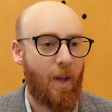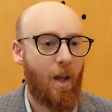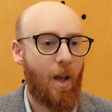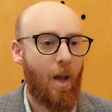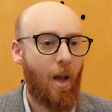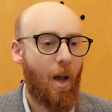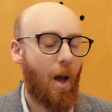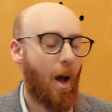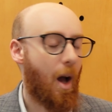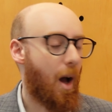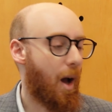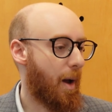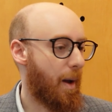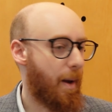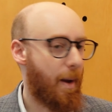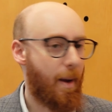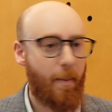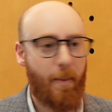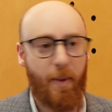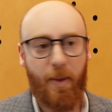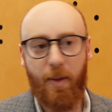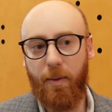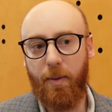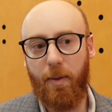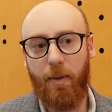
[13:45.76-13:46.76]
I
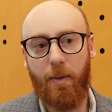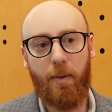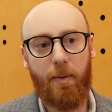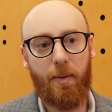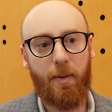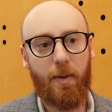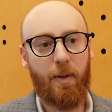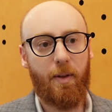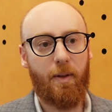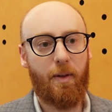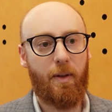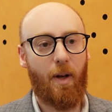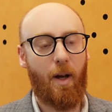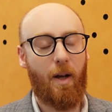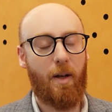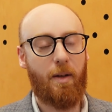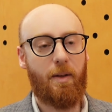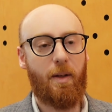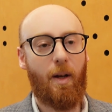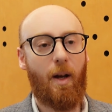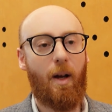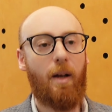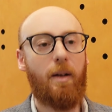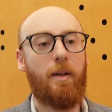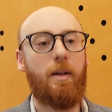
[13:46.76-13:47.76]
mean, there's a
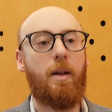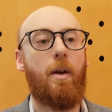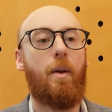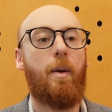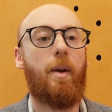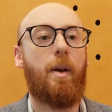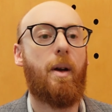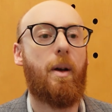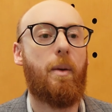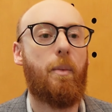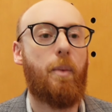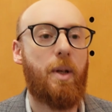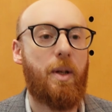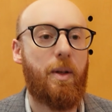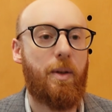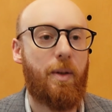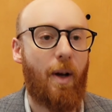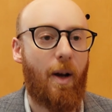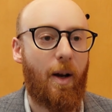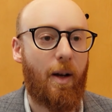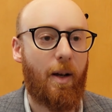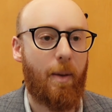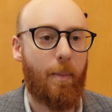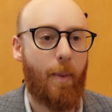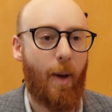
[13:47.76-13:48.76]
ton going on when you
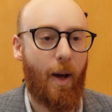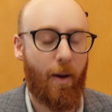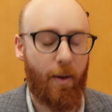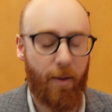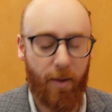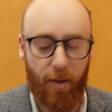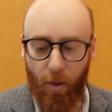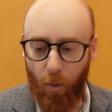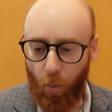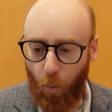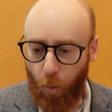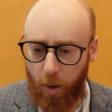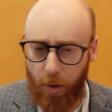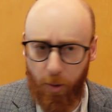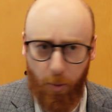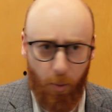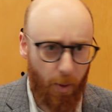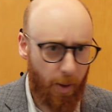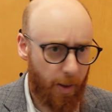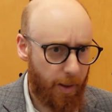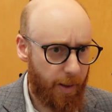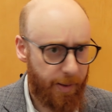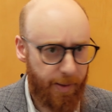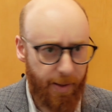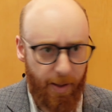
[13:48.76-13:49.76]
talk about, which
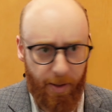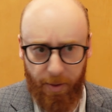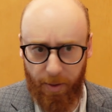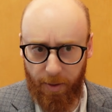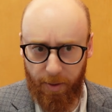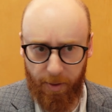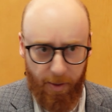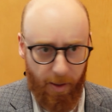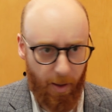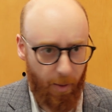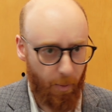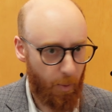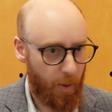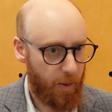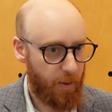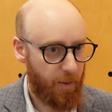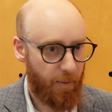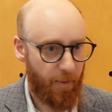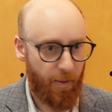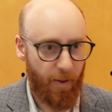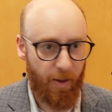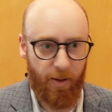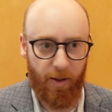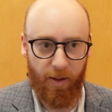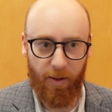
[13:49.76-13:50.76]
organizations get which
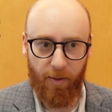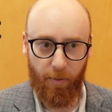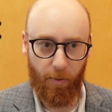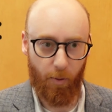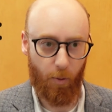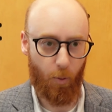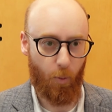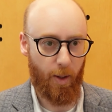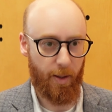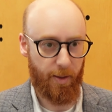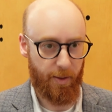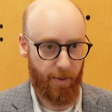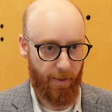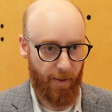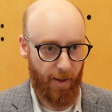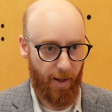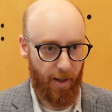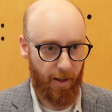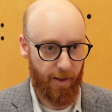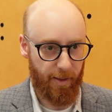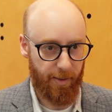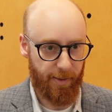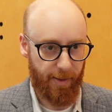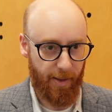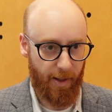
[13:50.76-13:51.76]
funding for which
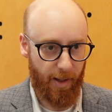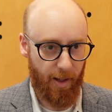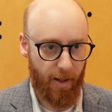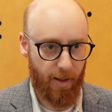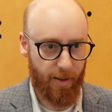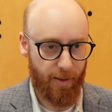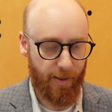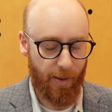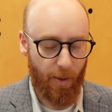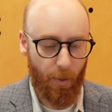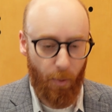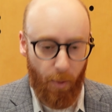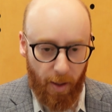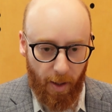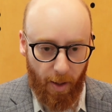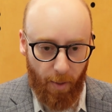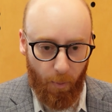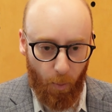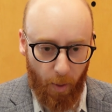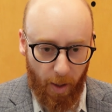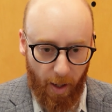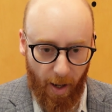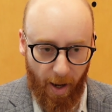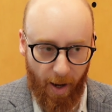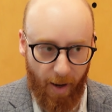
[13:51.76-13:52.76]
things. And so
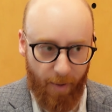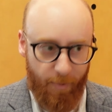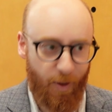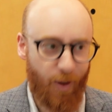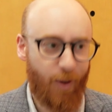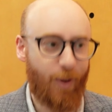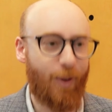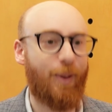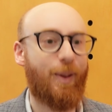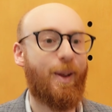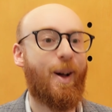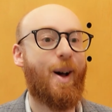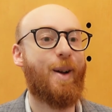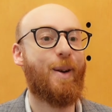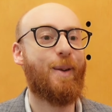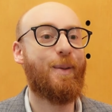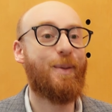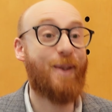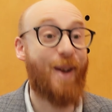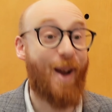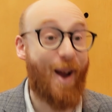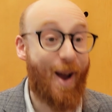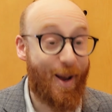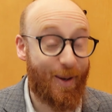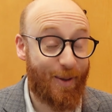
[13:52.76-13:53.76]
we have a lot of
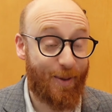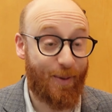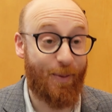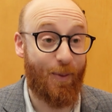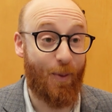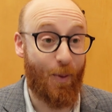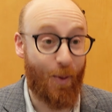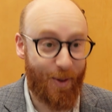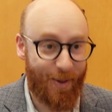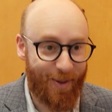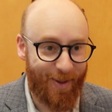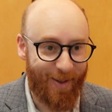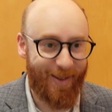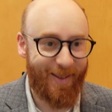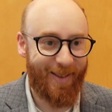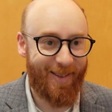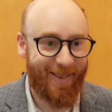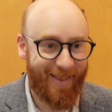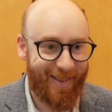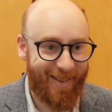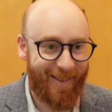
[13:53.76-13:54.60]
task forces